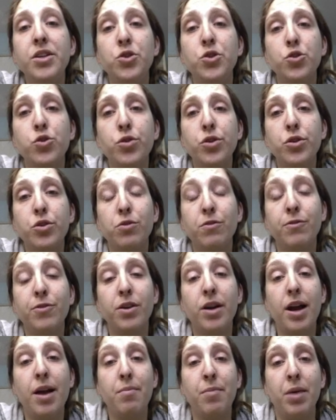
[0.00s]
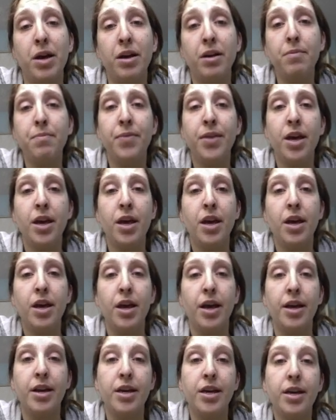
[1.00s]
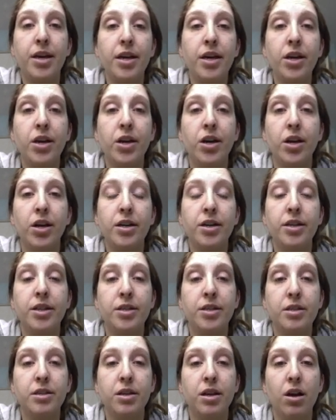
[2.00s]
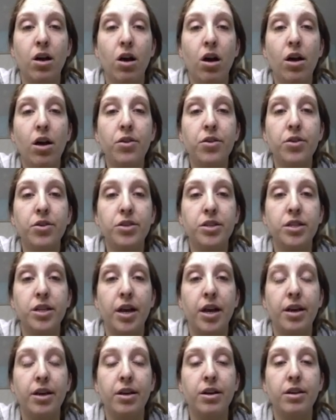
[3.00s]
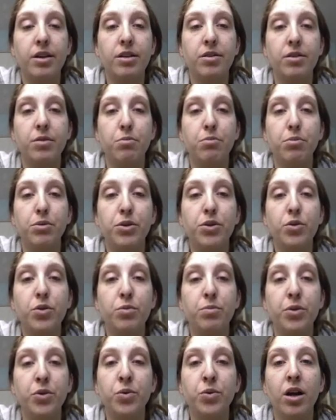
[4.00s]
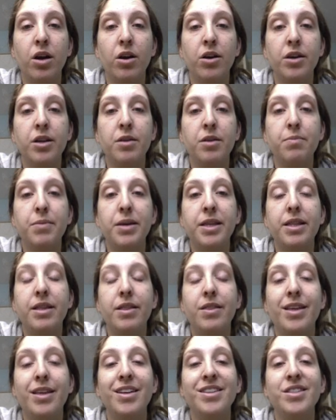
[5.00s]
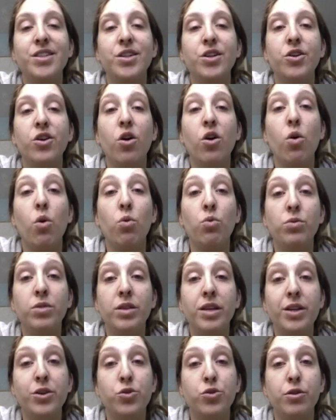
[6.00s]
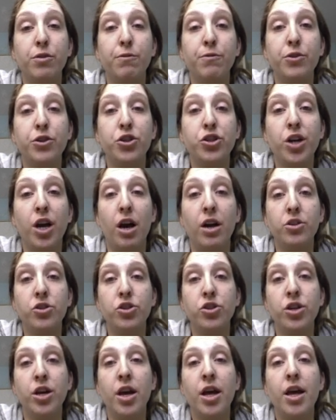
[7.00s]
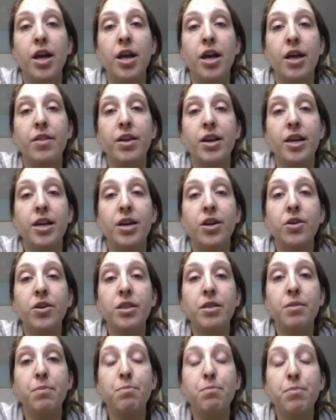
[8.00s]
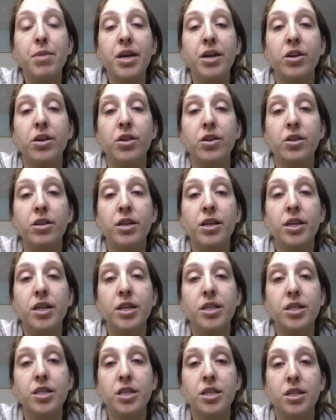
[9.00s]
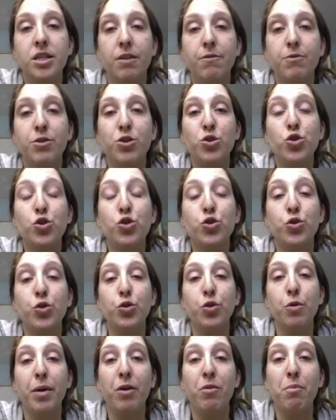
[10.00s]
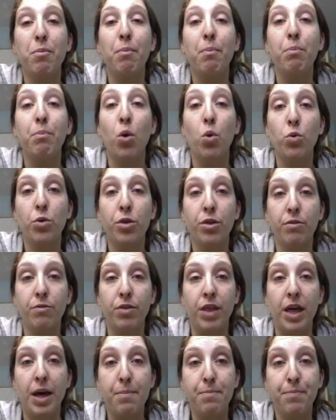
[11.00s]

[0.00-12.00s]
true for Emma. And here in this other side, blue moon, are going to be the things that are only true for Josh. And then here in the middle is the stuff that's true about both of them.